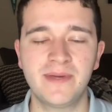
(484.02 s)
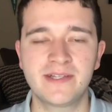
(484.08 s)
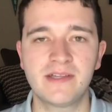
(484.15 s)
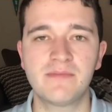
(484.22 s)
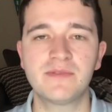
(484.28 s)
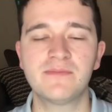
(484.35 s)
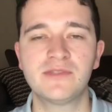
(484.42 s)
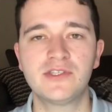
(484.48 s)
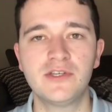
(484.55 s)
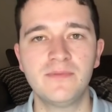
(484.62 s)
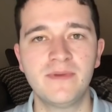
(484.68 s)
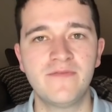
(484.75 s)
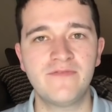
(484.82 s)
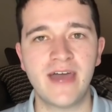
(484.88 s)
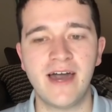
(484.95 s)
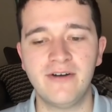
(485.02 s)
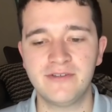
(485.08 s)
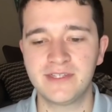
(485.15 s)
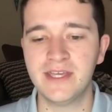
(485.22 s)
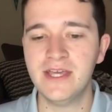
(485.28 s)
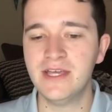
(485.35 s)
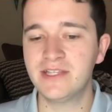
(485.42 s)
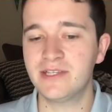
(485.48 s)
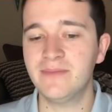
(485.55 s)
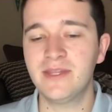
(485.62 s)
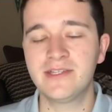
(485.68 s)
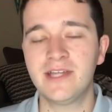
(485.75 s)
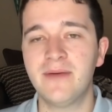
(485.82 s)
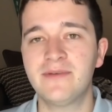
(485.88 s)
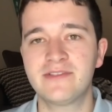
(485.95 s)
picks up some stupid fouls, some of
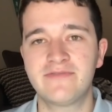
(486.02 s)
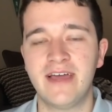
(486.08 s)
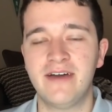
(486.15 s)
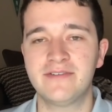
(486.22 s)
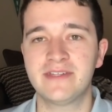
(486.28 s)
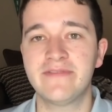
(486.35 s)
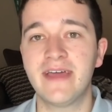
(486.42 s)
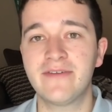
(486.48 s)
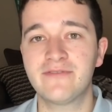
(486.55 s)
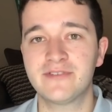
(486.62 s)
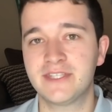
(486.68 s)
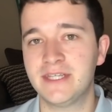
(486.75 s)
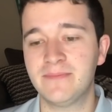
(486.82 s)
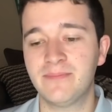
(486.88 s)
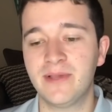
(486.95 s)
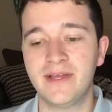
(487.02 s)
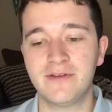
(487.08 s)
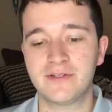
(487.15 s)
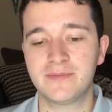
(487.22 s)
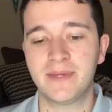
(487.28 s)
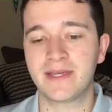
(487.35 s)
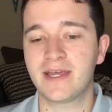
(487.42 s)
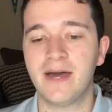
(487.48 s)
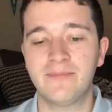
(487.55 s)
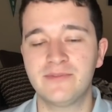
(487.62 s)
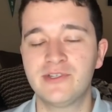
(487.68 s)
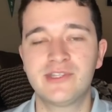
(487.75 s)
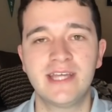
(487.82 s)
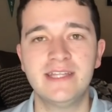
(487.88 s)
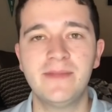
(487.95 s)
the dumbest fouls I've ever seen players pick up,
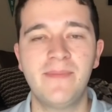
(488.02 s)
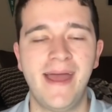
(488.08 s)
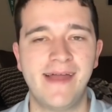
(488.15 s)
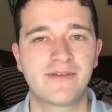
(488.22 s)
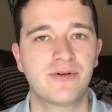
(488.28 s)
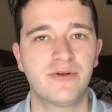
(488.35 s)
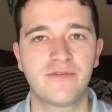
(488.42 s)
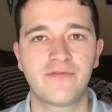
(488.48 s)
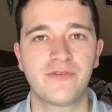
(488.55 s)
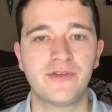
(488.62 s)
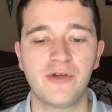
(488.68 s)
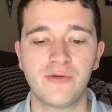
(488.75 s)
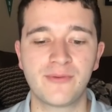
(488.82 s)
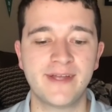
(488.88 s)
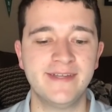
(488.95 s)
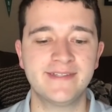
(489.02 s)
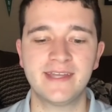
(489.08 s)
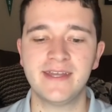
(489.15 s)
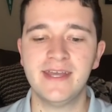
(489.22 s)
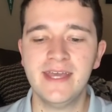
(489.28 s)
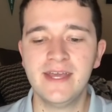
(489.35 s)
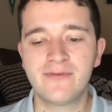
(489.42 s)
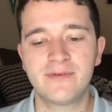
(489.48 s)
just in the backcourt for no reason.